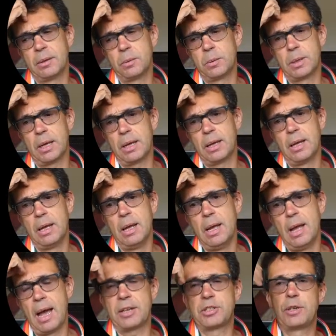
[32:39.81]
Okay.
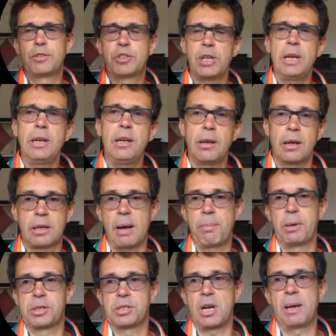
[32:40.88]
As you've seen a
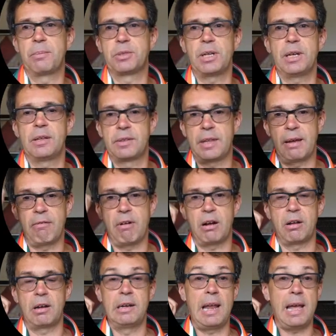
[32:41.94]
couple of times here, there
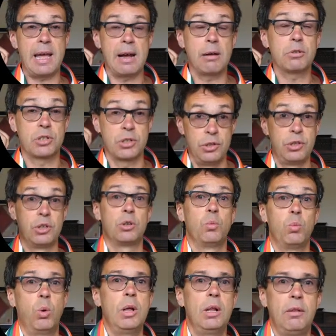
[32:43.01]
are layouts that
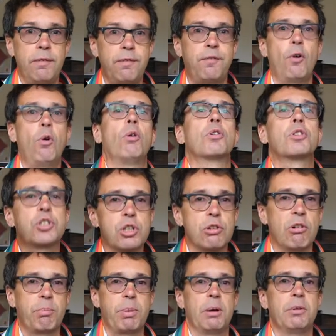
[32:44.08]
will force
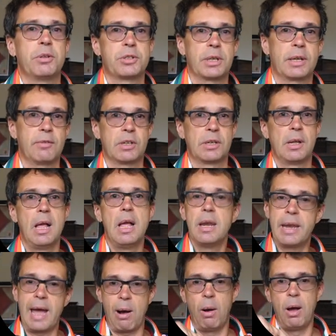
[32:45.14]
your opponents to give it.
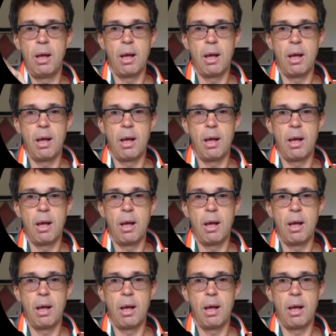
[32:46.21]
Now,